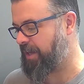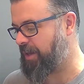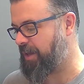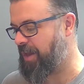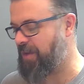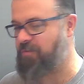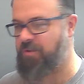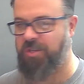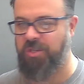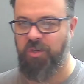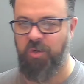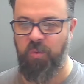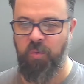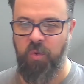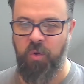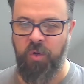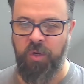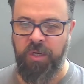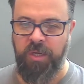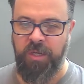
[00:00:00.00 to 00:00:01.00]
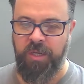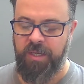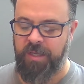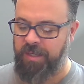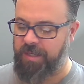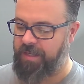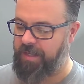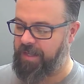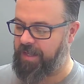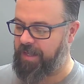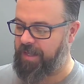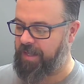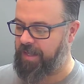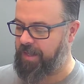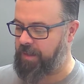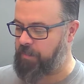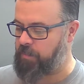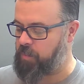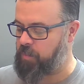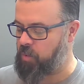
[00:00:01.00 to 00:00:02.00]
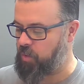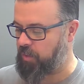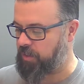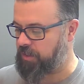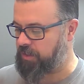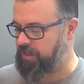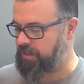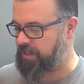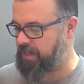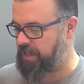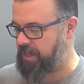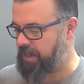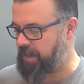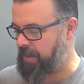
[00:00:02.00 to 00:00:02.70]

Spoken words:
original one, but